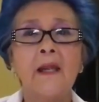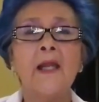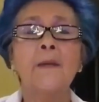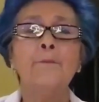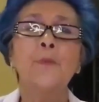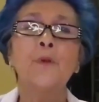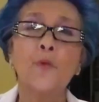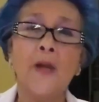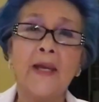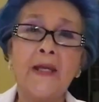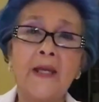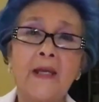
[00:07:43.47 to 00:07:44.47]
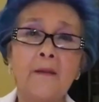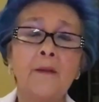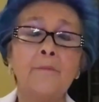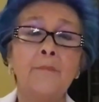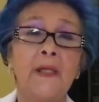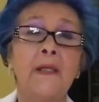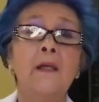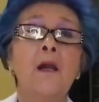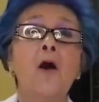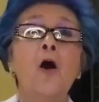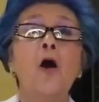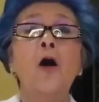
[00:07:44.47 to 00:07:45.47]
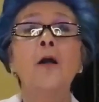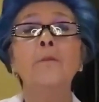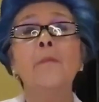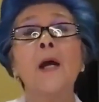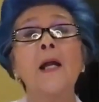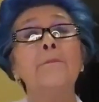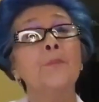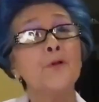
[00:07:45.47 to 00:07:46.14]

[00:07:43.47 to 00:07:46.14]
and berating me on my